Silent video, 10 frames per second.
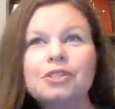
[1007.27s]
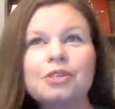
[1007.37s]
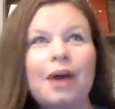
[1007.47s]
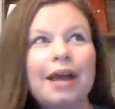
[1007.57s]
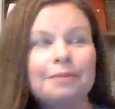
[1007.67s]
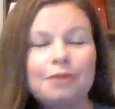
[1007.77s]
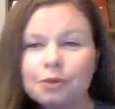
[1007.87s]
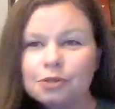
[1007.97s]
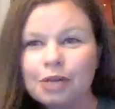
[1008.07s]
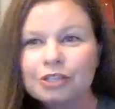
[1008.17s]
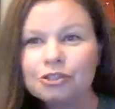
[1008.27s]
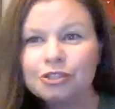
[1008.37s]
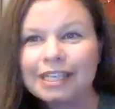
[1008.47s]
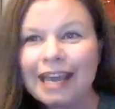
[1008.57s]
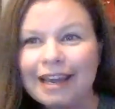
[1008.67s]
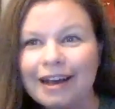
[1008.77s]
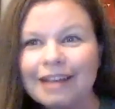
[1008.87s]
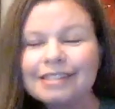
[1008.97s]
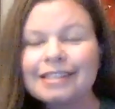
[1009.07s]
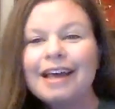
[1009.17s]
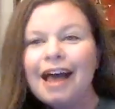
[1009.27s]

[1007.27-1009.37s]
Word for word: so i am no stranger to chaos